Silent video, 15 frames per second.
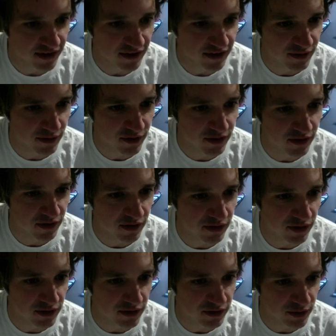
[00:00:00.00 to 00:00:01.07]
don't want you to
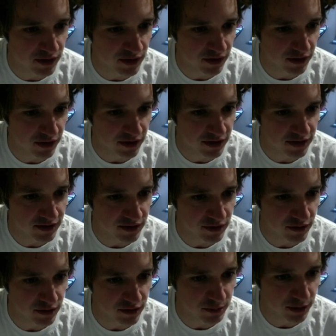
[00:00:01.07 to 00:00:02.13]
do loads of work on it because it's
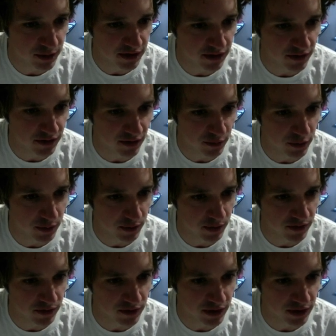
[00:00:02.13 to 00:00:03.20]
all speculative and I probably
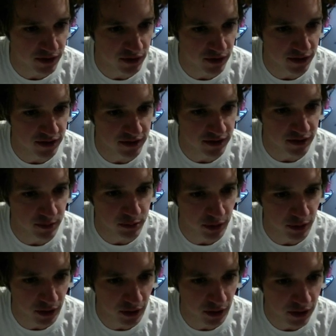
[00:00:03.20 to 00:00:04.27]
won't even get shortlisted,
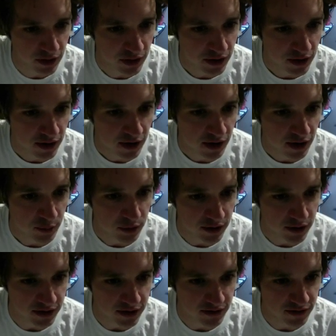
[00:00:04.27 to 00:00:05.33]
but
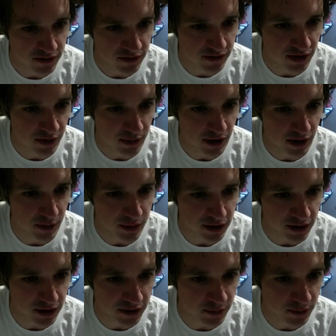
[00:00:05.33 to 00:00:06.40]
please just tell me how
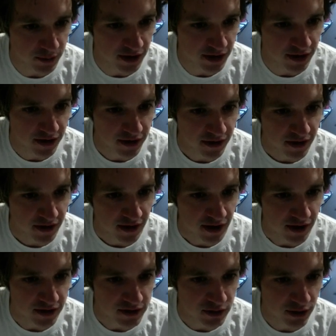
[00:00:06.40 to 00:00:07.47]
big it can be.
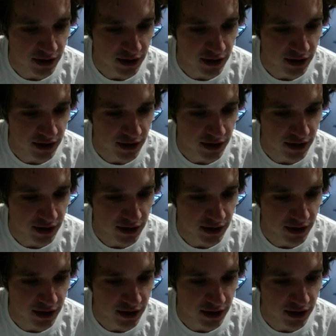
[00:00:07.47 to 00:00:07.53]
And it's